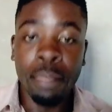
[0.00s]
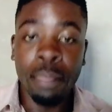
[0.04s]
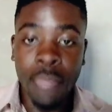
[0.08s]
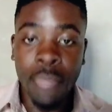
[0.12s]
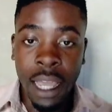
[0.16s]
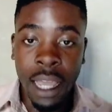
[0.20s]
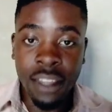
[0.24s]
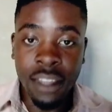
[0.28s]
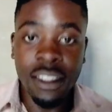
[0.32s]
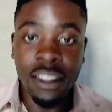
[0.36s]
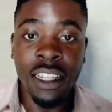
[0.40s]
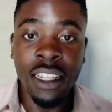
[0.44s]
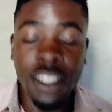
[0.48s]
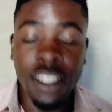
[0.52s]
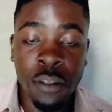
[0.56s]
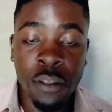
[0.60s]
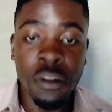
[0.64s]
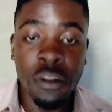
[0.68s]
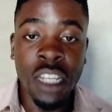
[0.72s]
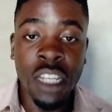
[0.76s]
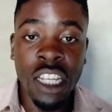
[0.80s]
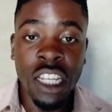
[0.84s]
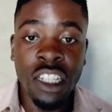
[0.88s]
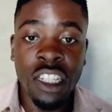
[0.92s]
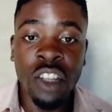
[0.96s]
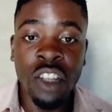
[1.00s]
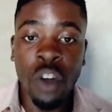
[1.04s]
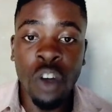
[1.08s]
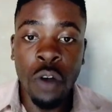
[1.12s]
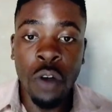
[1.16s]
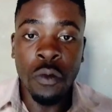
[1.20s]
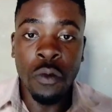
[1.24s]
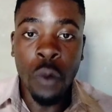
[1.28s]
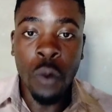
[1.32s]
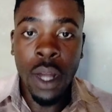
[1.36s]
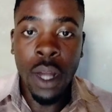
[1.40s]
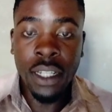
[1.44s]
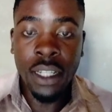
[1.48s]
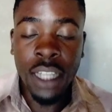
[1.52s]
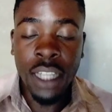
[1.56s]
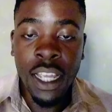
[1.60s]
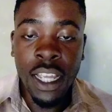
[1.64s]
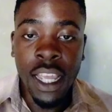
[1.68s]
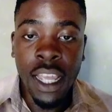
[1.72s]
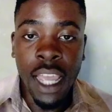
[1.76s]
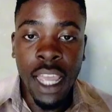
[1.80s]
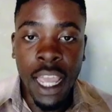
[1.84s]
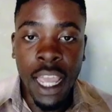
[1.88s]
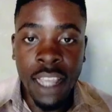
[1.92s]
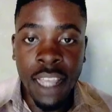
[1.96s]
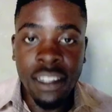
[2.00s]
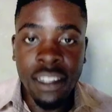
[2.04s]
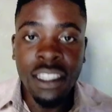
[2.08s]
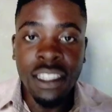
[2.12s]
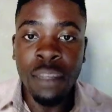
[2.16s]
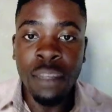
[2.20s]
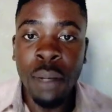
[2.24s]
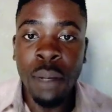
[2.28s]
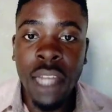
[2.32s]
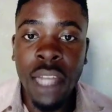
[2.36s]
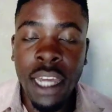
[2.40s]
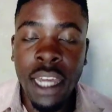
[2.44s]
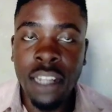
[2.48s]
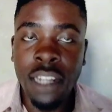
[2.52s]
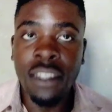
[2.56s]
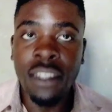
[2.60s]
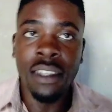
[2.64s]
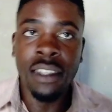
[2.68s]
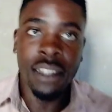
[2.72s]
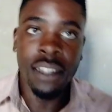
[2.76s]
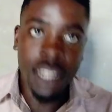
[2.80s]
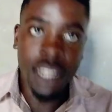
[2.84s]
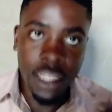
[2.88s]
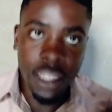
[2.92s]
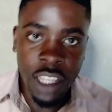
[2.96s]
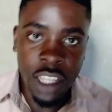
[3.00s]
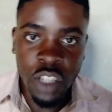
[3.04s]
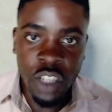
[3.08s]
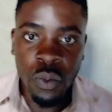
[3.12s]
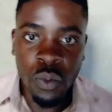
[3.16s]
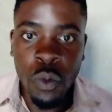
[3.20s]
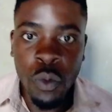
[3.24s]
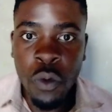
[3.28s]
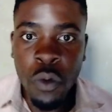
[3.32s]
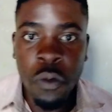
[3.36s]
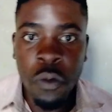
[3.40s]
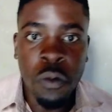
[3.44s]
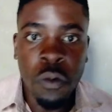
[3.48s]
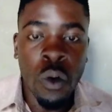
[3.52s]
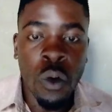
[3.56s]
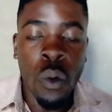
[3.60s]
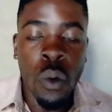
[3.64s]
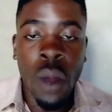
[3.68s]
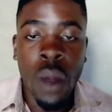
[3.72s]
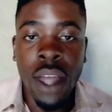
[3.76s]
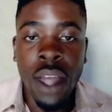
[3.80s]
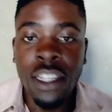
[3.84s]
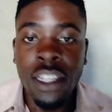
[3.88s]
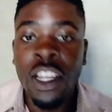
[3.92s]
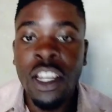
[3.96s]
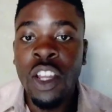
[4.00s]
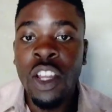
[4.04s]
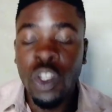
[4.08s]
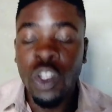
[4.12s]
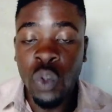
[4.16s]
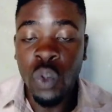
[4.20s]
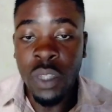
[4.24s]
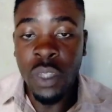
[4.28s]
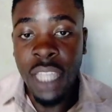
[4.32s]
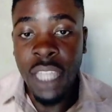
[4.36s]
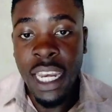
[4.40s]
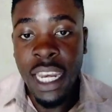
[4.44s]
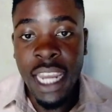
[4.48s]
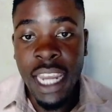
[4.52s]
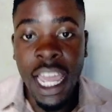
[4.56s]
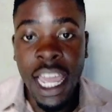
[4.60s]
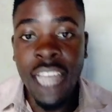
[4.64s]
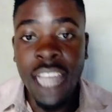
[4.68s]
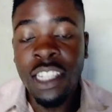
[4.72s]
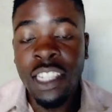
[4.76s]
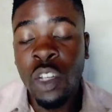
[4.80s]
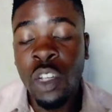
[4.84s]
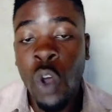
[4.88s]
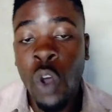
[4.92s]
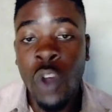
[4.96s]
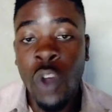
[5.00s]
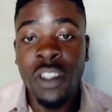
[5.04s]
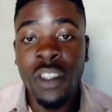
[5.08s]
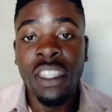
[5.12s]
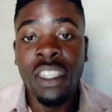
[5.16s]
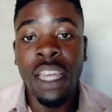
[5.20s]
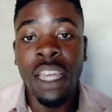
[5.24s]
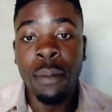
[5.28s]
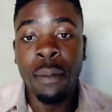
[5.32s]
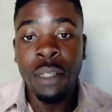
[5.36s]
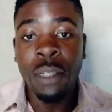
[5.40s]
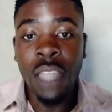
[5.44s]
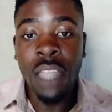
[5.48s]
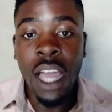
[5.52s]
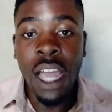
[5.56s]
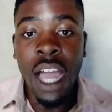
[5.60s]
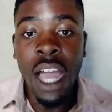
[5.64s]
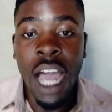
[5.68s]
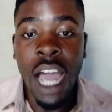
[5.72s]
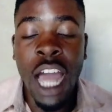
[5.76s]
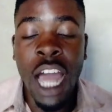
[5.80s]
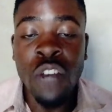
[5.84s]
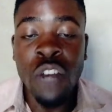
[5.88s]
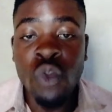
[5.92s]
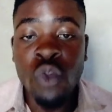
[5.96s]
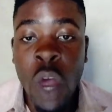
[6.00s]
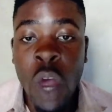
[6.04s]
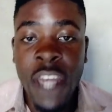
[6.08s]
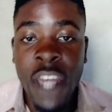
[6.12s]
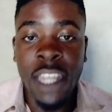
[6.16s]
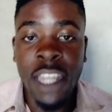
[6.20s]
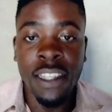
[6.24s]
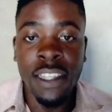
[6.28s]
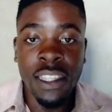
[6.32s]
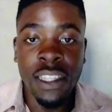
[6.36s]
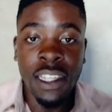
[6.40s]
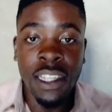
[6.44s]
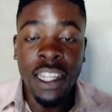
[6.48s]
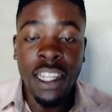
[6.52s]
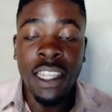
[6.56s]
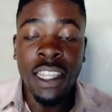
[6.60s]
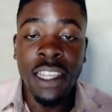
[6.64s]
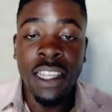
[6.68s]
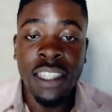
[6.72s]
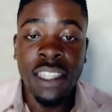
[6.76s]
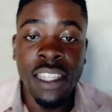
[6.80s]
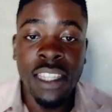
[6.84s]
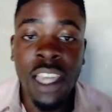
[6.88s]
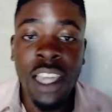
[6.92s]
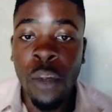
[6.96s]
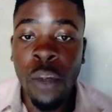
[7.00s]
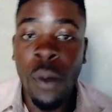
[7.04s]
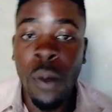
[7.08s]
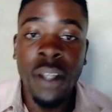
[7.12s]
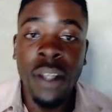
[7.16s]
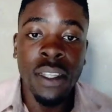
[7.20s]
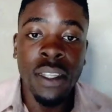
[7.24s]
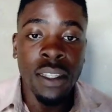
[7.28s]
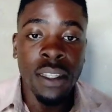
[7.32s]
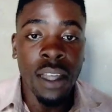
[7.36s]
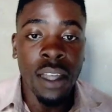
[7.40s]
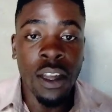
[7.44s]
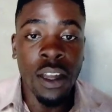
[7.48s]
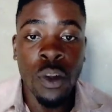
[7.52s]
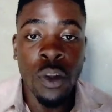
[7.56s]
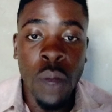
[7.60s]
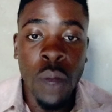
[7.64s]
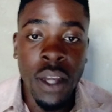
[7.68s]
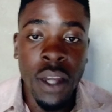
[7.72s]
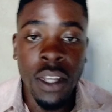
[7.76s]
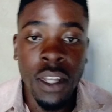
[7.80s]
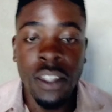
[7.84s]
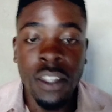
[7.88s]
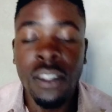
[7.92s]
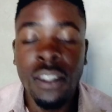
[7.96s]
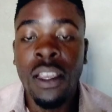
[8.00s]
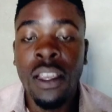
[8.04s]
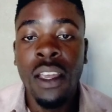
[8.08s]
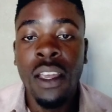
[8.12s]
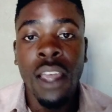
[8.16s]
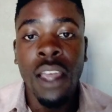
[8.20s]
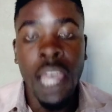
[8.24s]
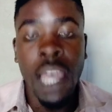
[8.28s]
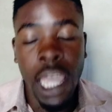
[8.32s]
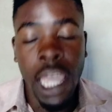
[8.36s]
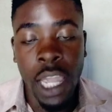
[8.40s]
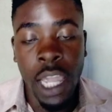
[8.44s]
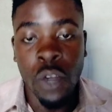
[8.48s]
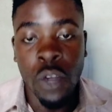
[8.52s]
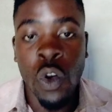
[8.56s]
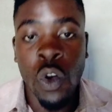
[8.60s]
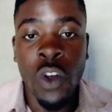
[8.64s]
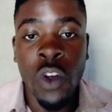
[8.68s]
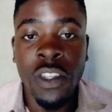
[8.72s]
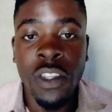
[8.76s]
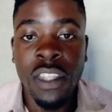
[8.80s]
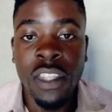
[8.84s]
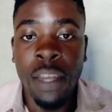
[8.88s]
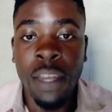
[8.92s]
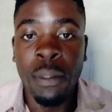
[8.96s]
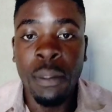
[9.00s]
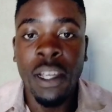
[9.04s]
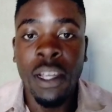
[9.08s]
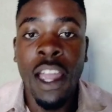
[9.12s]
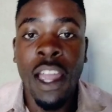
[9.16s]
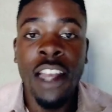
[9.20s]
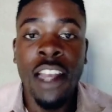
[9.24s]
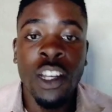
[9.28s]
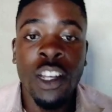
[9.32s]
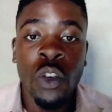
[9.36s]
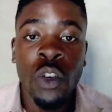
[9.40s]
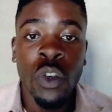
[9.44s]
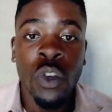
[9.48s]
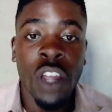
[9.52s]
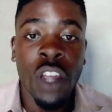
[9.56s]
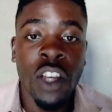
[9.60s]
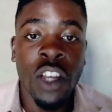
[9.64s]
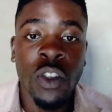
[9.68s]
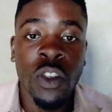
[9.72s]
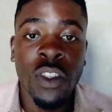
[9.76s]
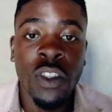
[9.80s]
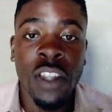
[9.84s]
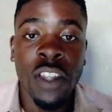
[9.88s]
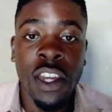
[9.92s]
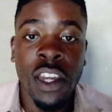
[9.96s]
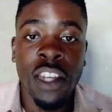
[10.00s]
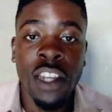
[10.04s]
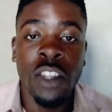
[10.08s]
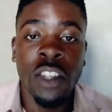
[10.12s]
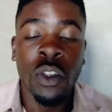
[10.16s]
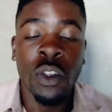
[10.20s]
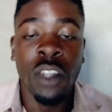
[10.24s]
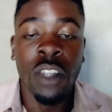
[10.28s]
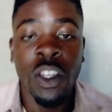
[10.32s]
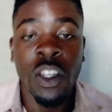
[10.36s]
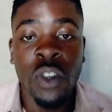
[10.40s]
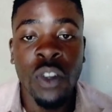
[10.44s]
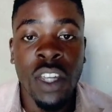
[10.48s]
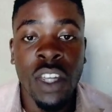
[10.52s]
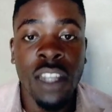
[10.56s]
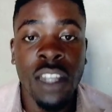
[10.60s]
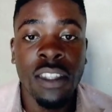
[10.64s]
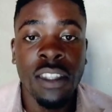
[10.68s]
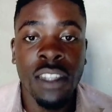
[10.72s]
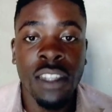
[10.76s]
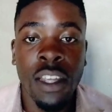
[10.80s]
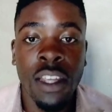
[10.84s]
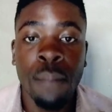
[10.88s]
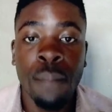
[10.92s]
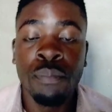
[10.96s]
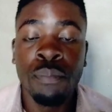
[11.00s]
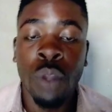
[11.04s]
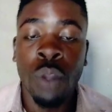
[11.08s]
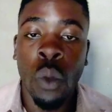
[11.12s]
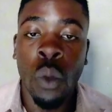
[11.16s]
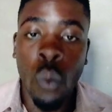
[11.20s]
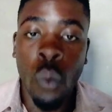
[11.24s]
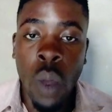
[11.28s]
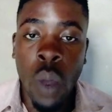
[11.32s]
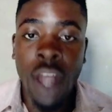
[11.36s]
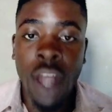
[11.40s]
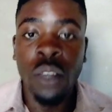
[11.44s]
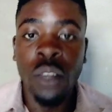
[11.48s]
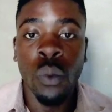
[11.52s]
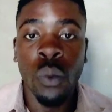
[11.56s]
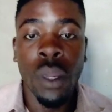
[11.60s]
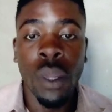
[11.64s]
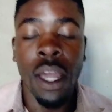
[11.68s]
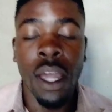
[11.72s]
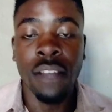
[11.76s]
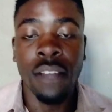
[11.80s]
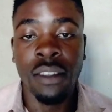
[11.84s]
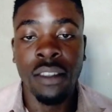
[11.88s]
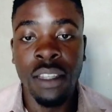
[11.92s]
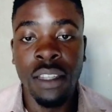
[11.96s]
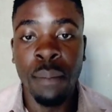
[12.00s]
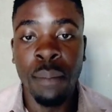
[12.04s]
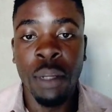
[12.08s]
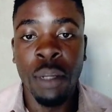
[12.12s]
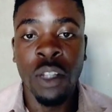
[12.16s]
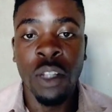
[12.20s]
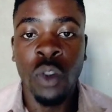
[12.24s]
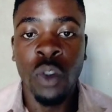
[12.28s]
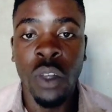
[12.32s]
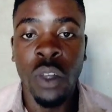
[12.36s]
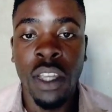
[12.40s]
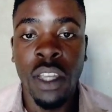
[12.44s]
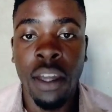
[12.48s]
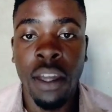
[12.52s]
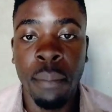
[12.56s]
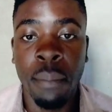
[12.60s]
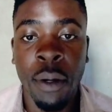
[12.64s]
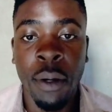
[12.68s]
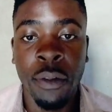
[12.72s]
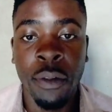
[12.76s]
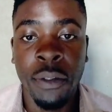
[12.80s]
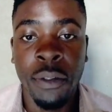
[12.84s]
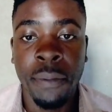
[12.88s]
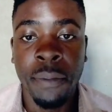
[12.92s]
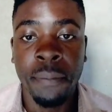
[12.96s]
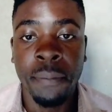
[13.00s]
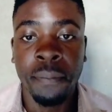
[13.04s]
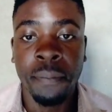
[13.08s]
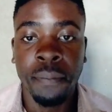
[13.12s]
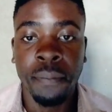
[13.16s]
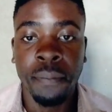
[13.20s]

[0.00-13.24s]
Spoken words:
That's the definition of what similarities. Let us move forward to the next concept, anchorness. Let us hear what is anchorness concept. Kindly look at your screen so that you can see what we are simply talking about.